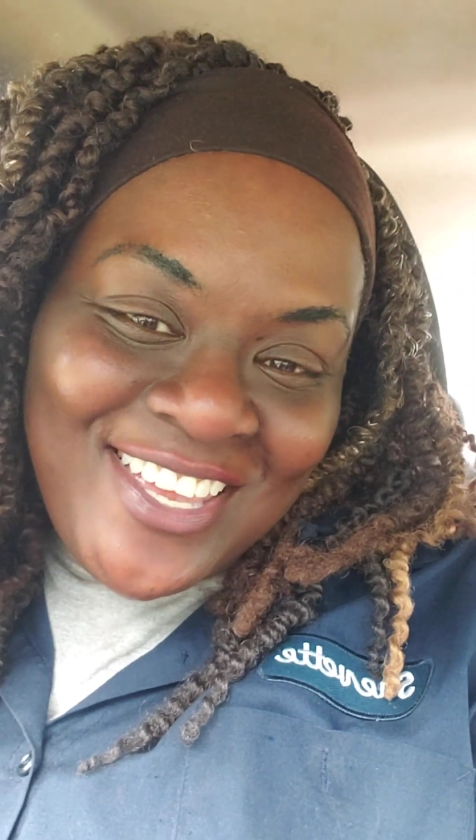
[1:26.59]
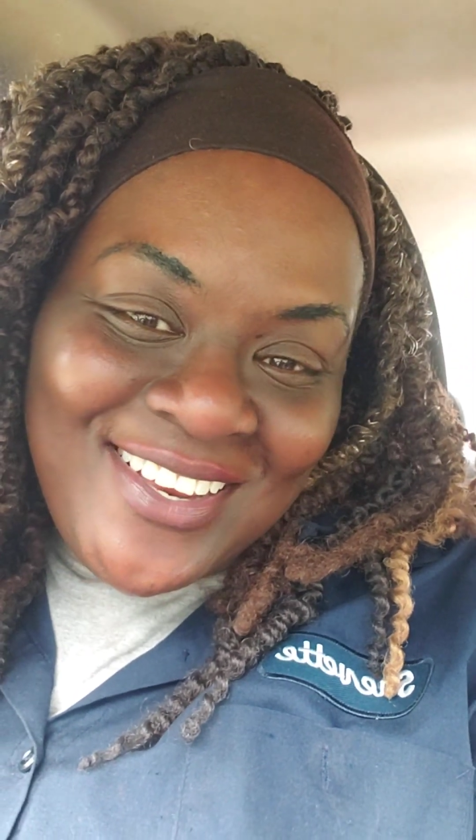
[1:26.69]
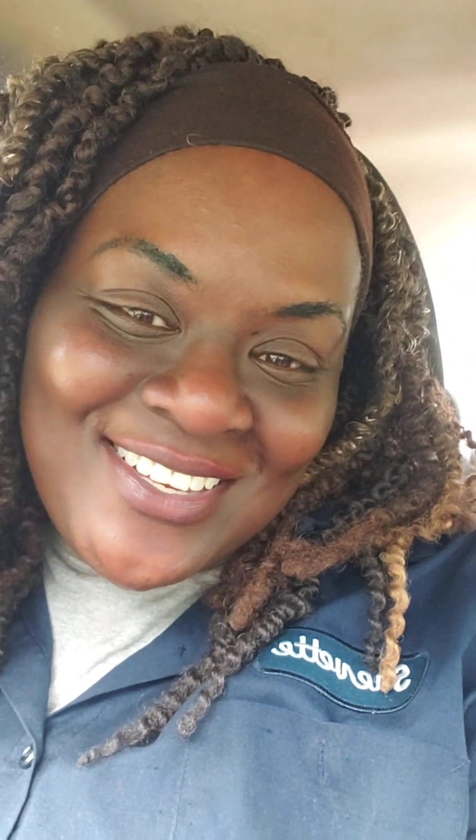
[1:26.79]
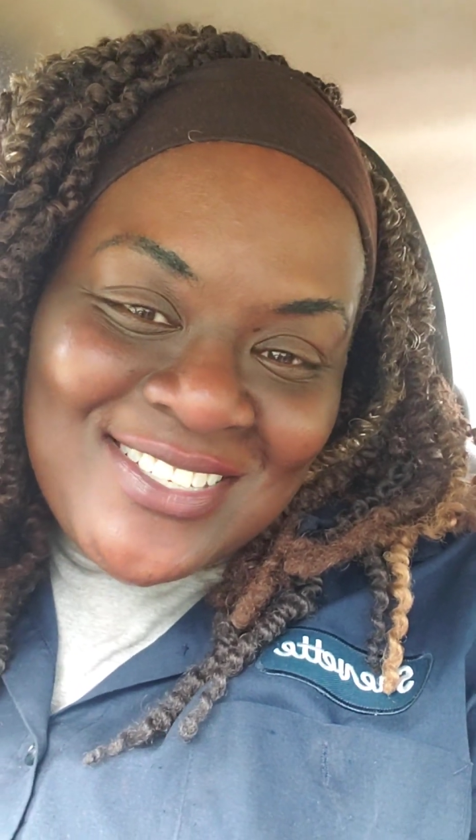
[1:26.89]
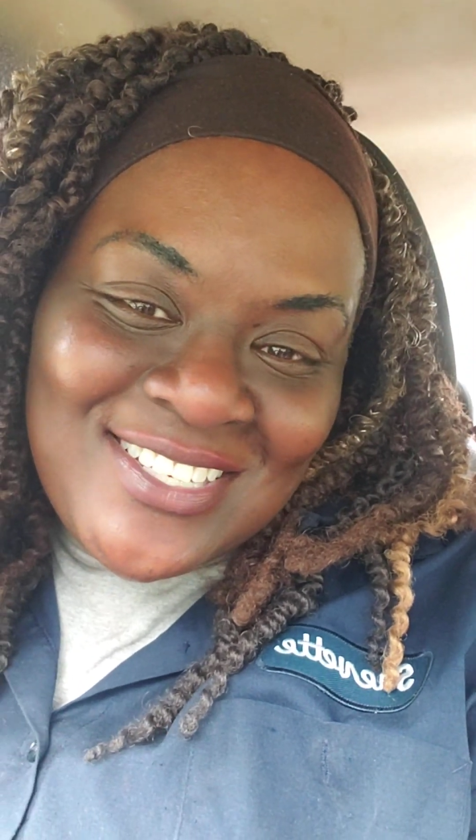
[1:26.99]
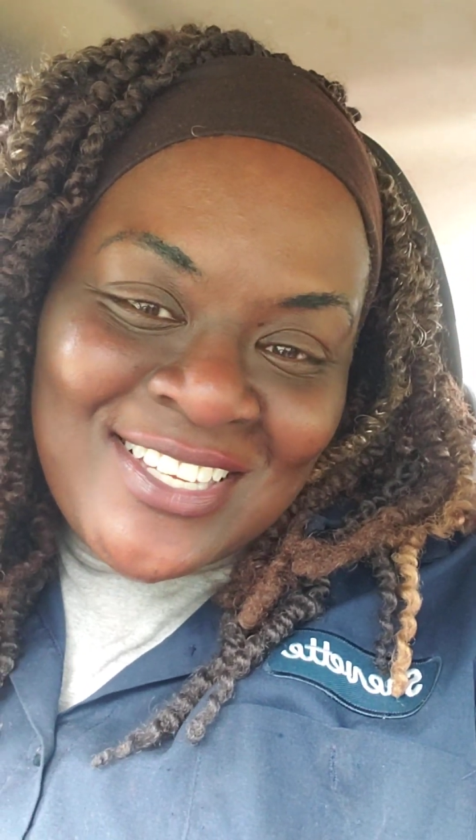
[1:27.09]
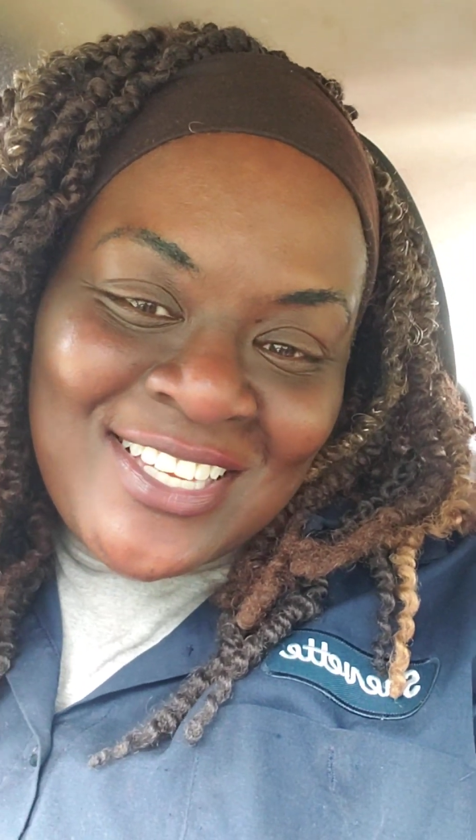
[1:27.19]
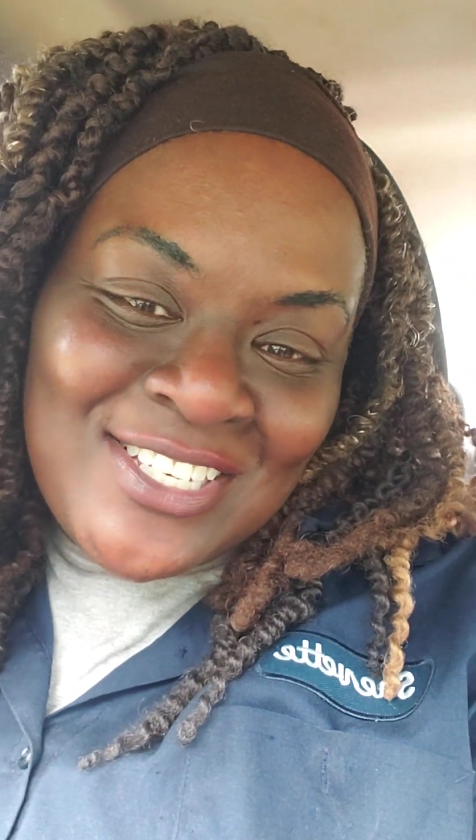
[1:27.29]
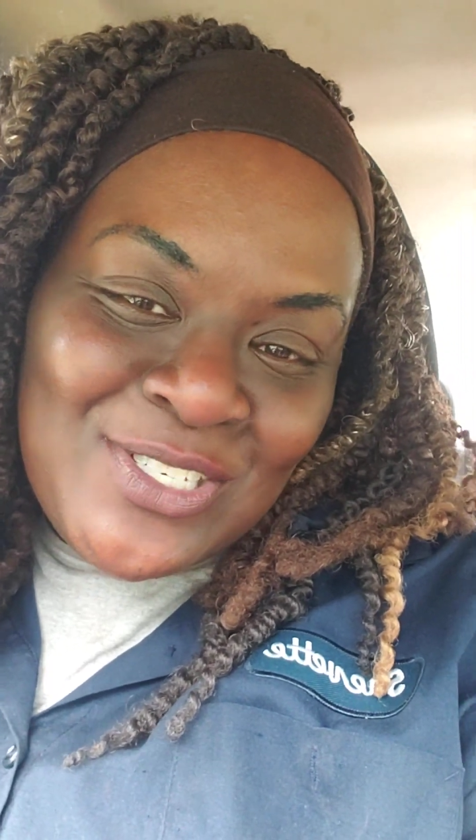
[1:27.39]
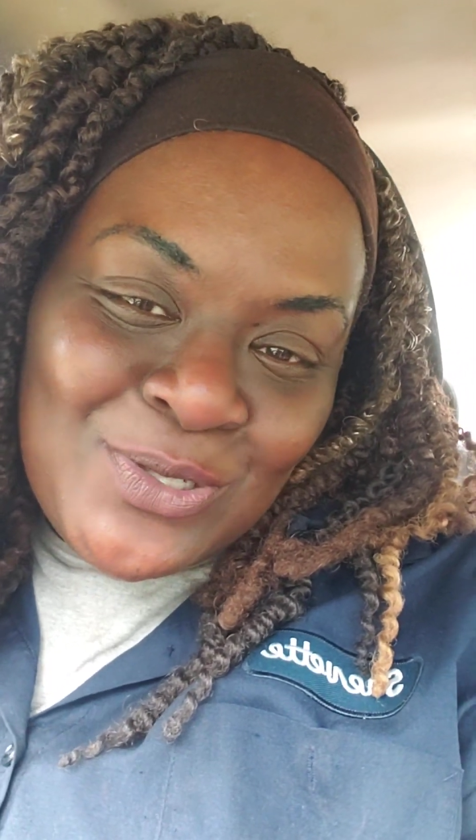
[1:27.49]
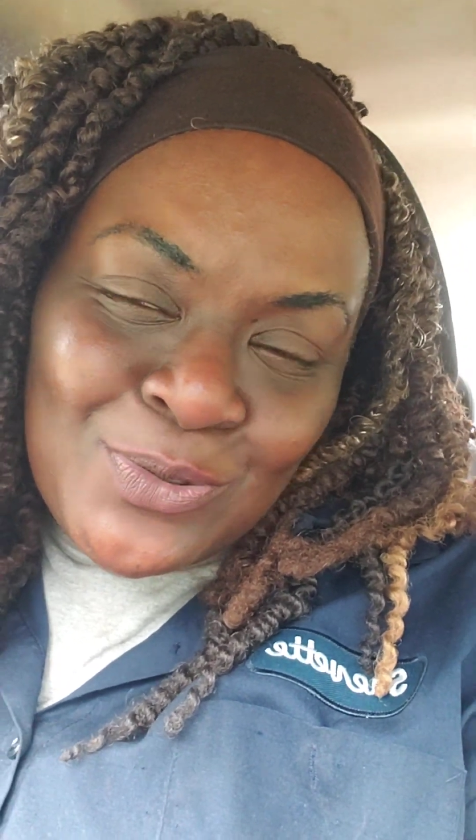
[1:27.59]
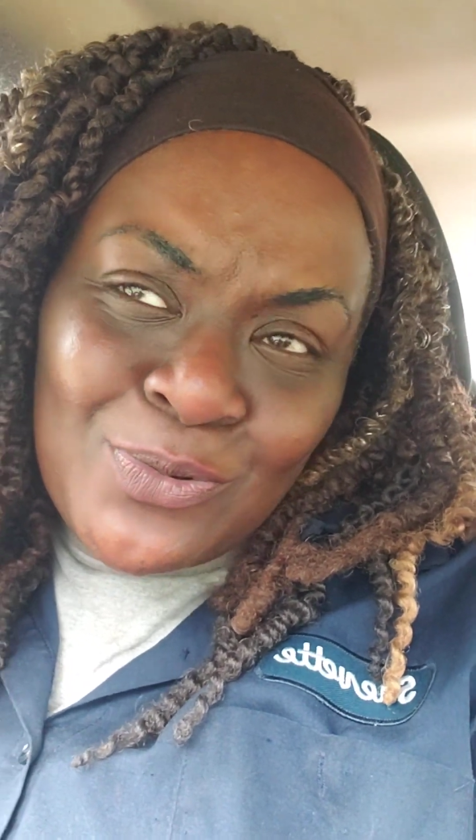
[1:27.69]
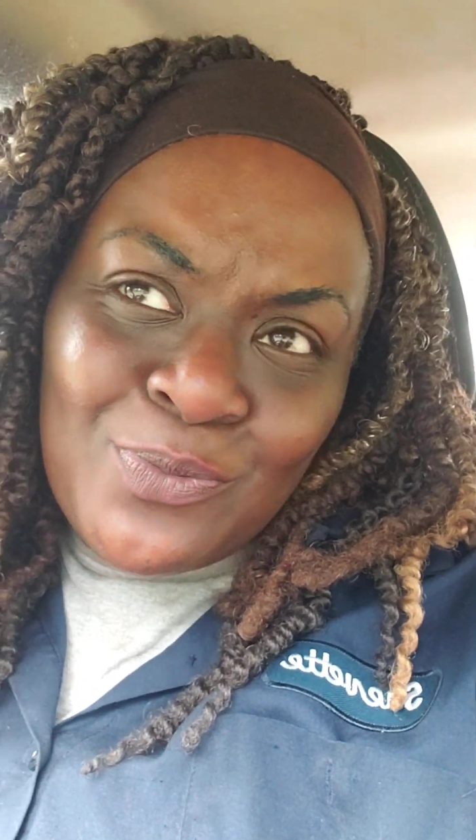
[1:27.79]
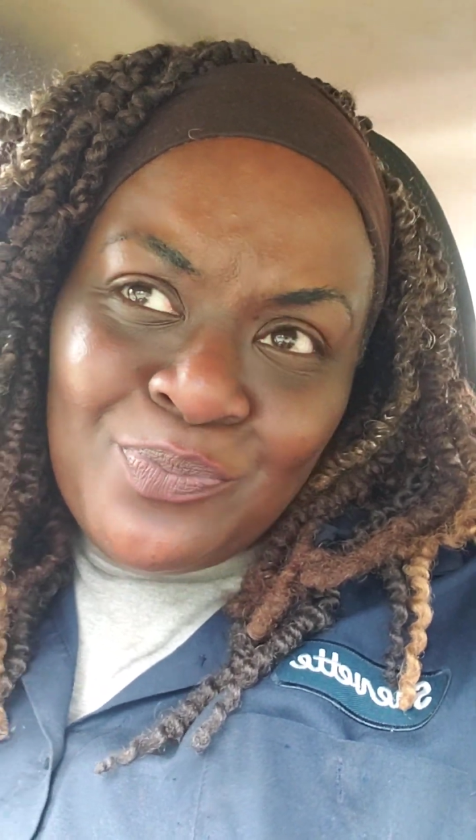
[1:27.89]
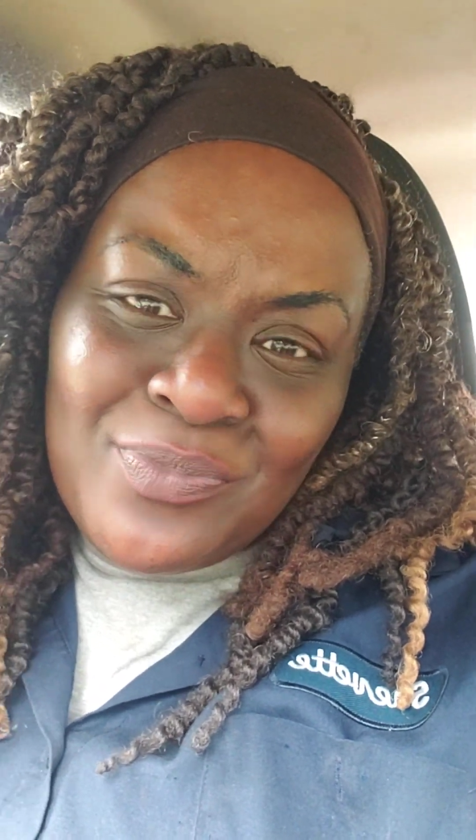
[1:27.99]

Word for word: kids against you